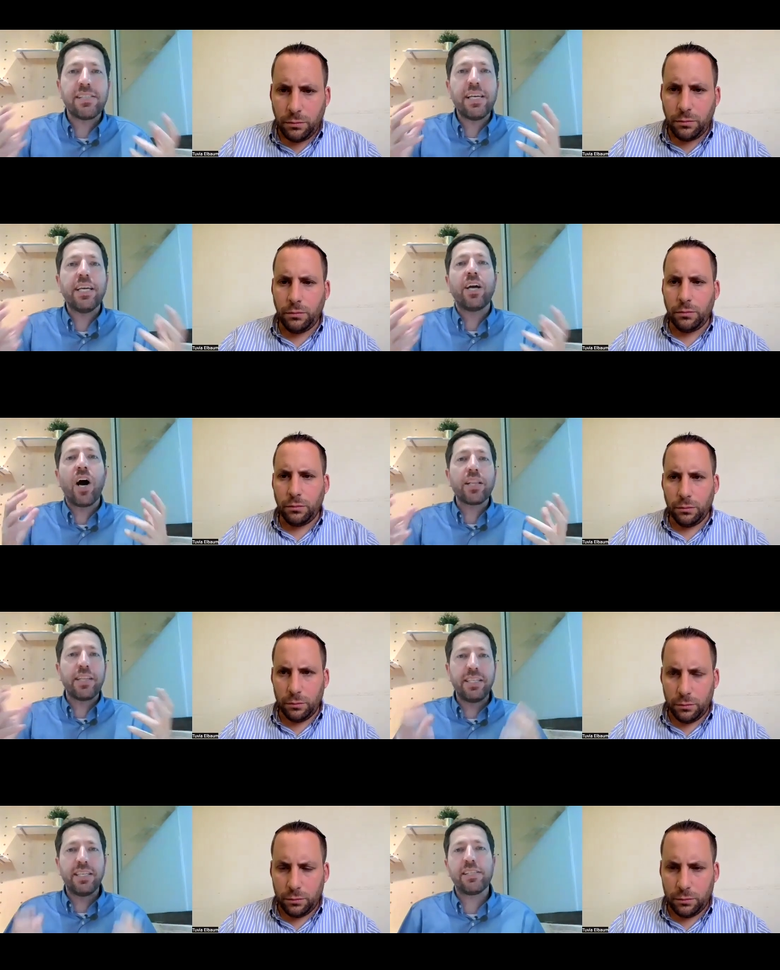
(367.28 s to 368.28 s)
Speaker 1: see
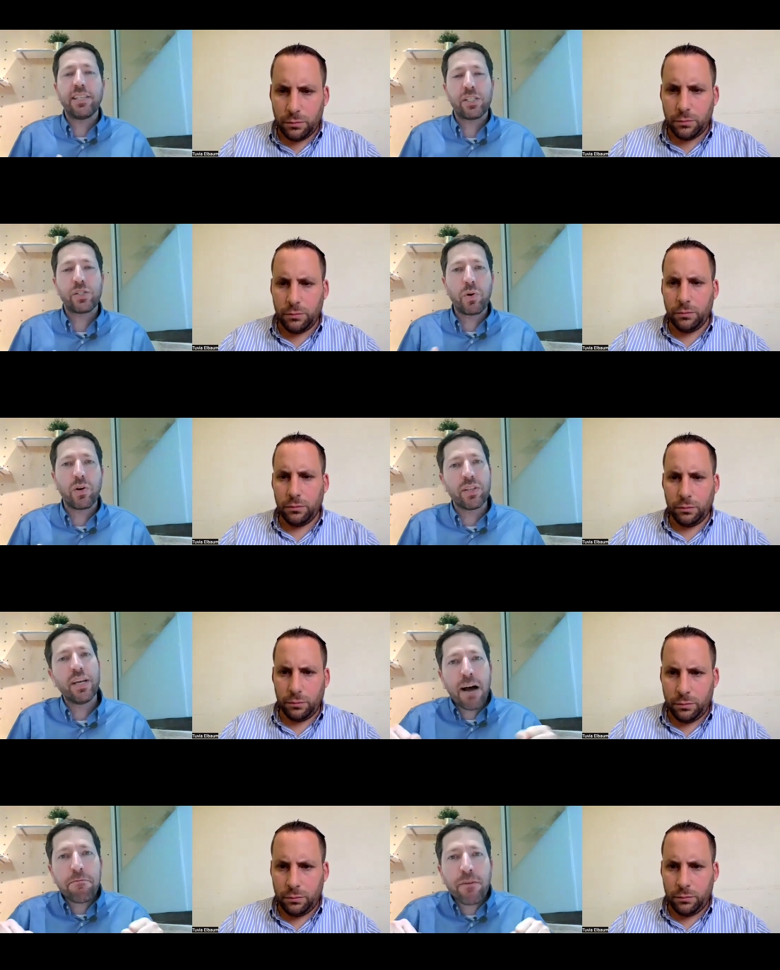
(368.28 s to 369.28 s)
godliness in this world.
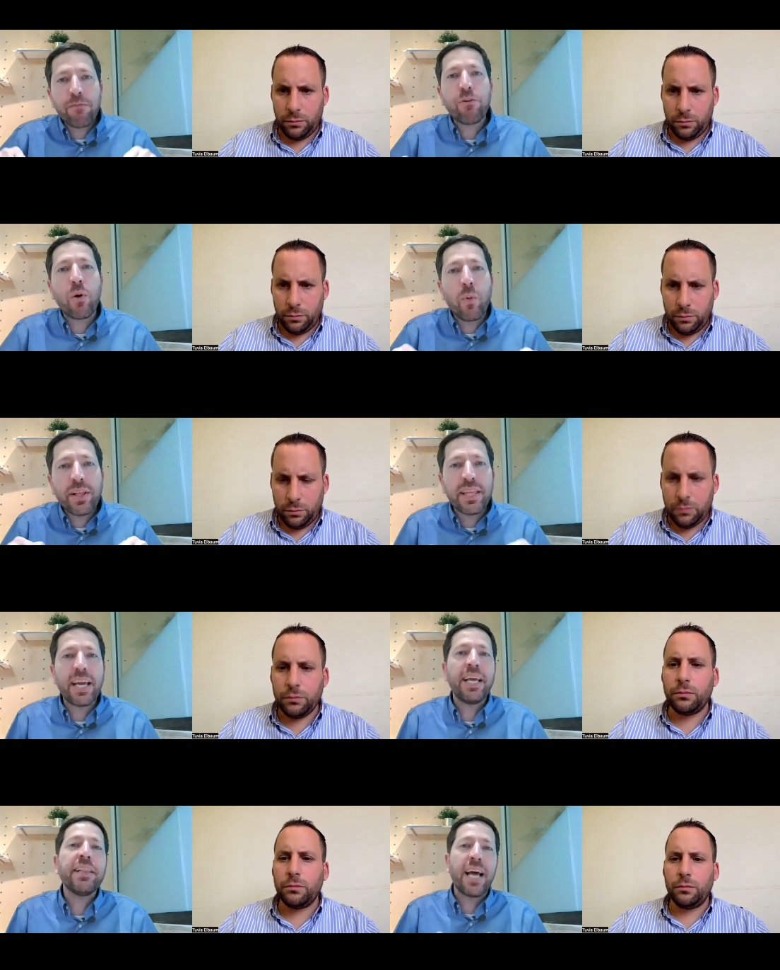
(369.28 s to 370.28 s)
Dafka from
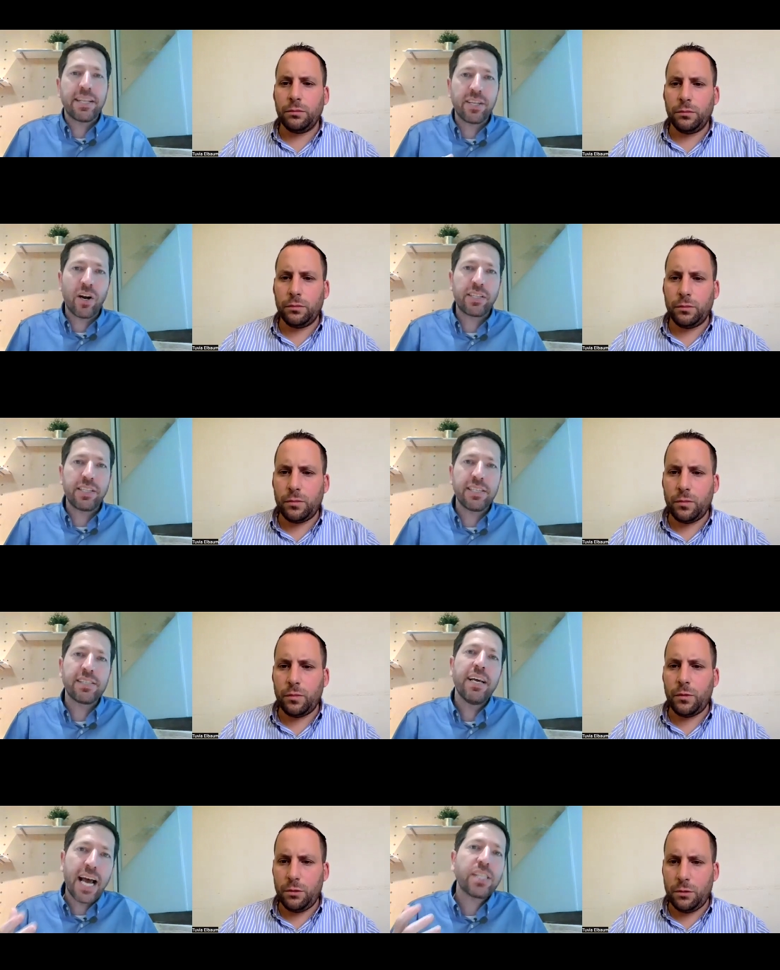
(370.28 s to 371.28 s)
within that
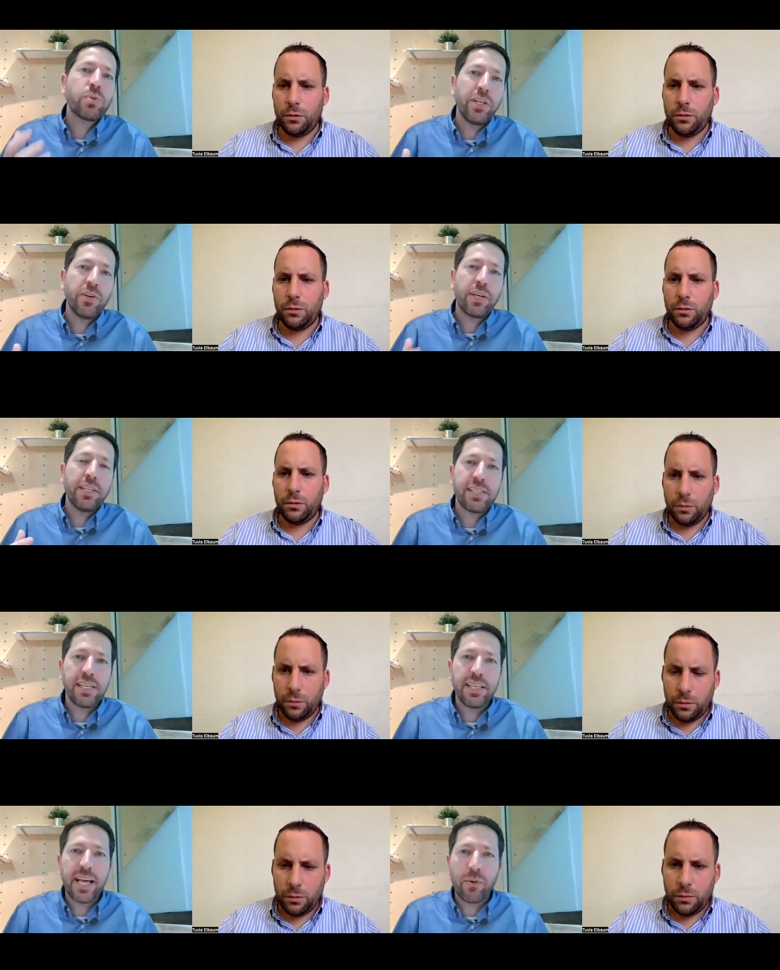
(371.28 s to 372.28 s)
darkness, that's when you can
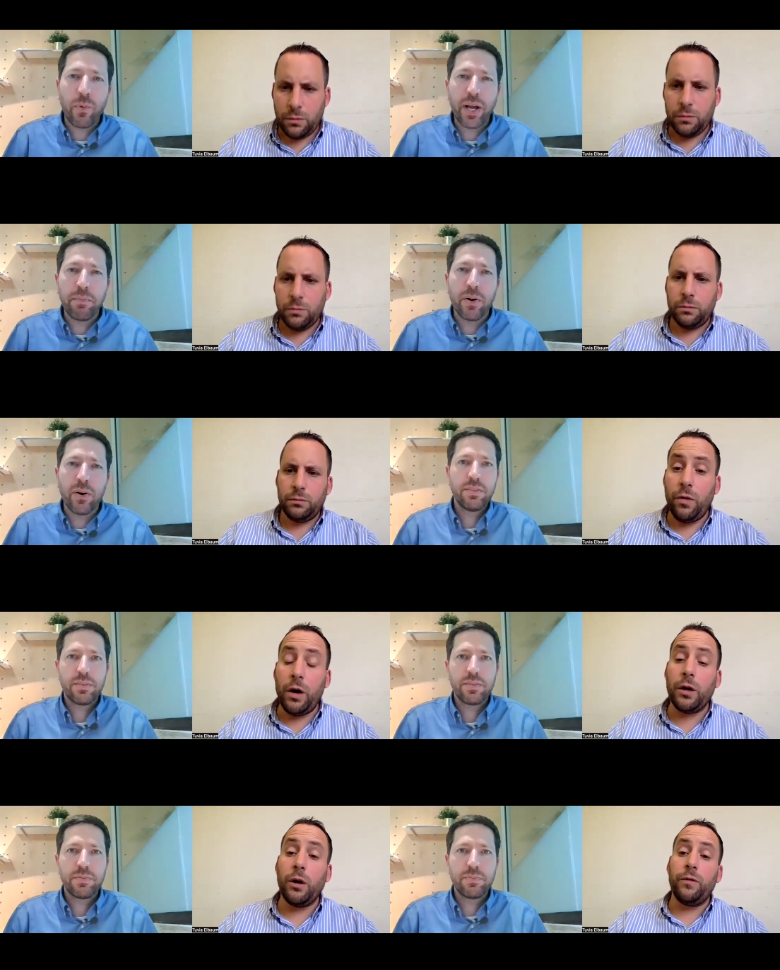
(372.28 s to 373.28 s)
see that rainbow.
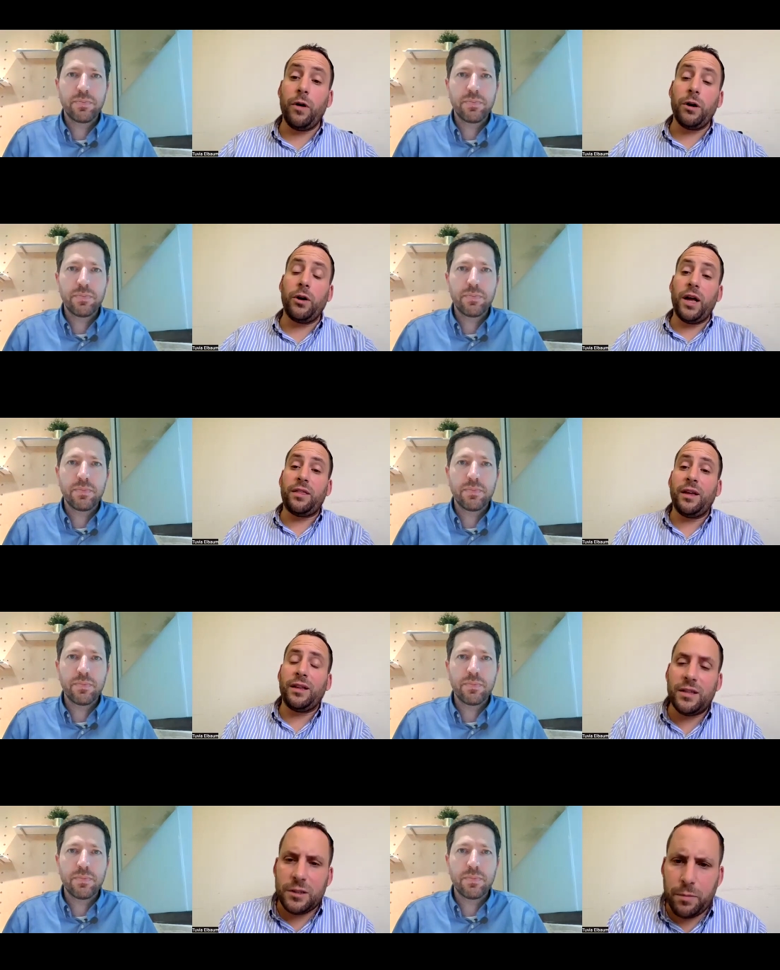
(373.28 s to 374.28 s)
Speaker 2: Very good, very good. I think
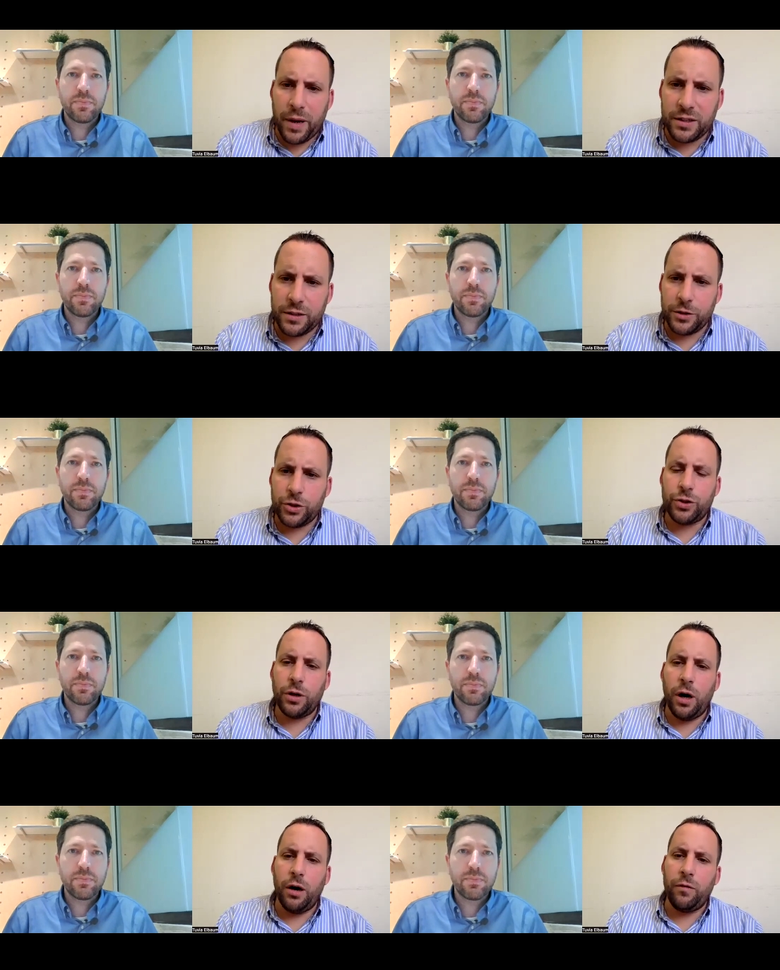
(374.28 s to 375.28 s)
this message
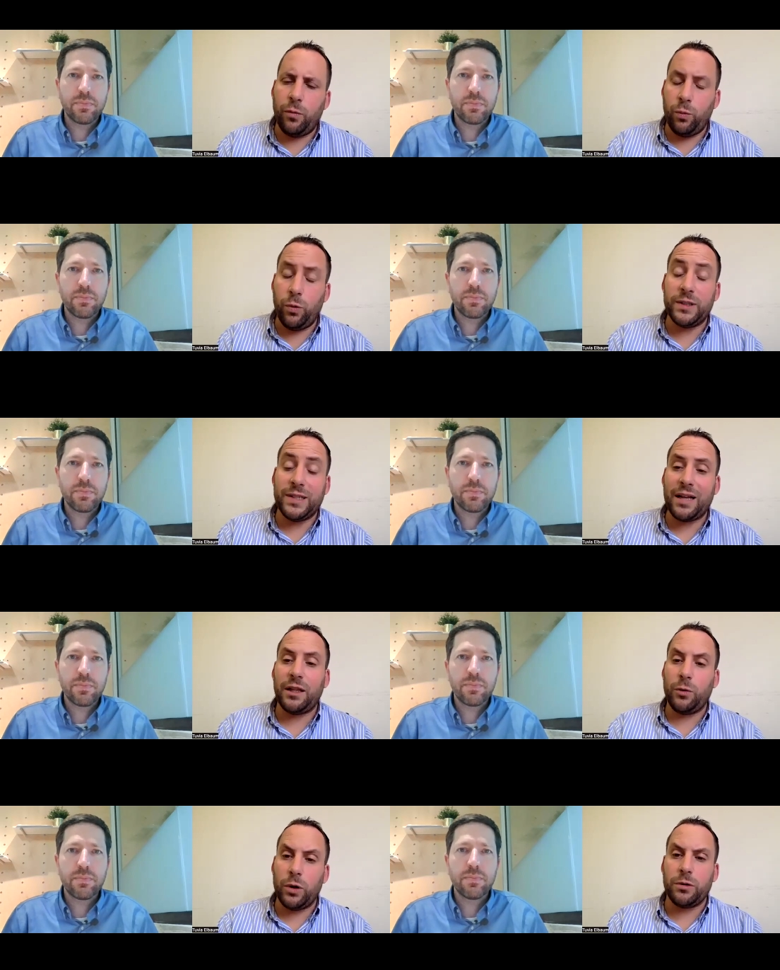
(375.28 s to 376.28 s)
of
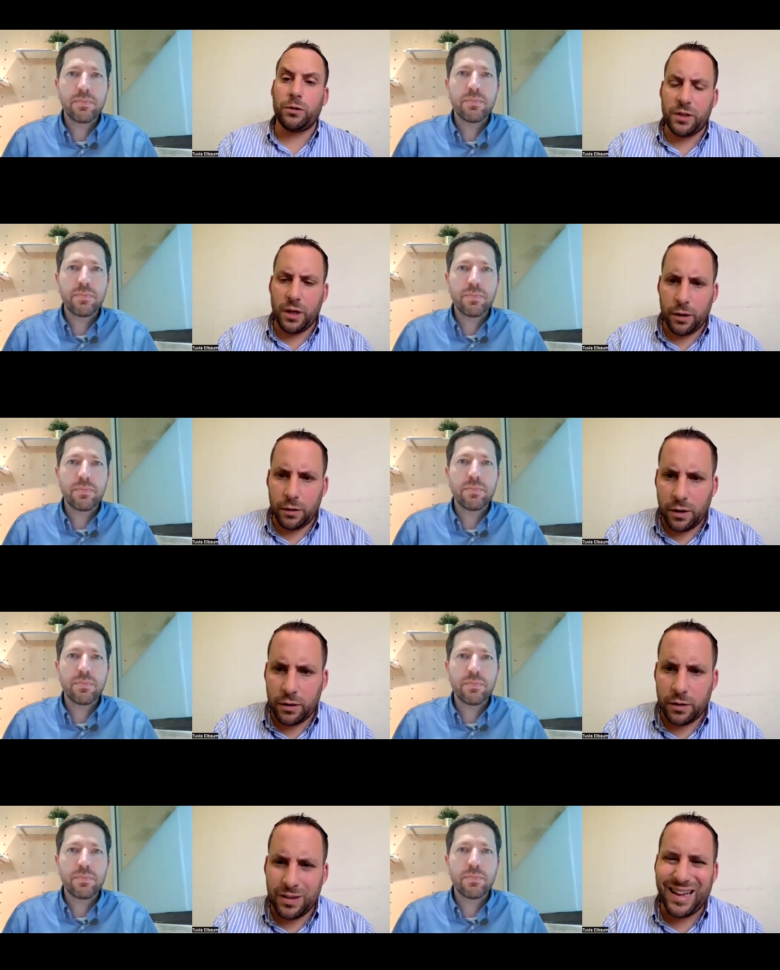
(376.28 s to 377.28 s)
exactly what you're saying,
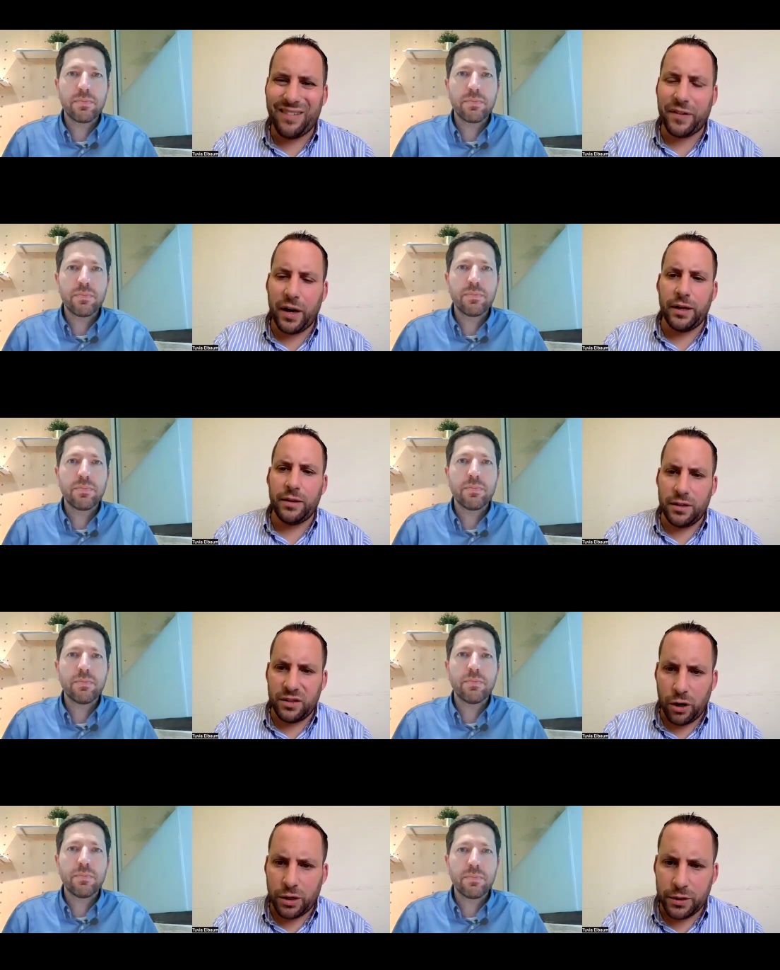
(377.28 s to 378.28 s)
that Dafka in the
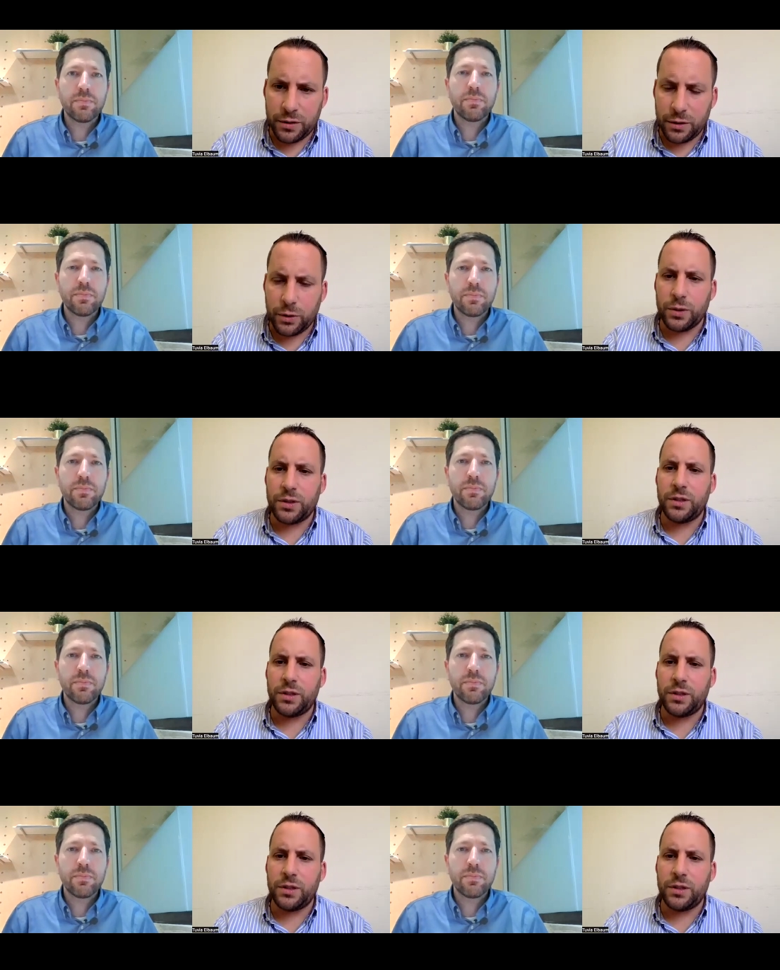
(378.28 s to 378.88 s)
darkness, you can